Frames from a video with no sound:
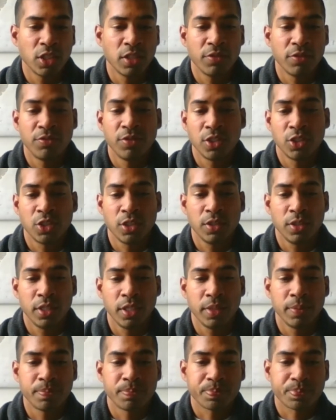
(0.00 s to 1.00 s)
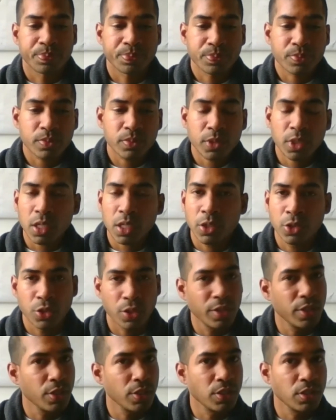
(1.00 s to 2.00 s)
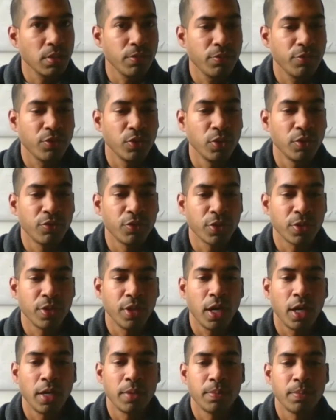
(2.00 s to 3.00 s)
it efficiently. So here's some food for thought.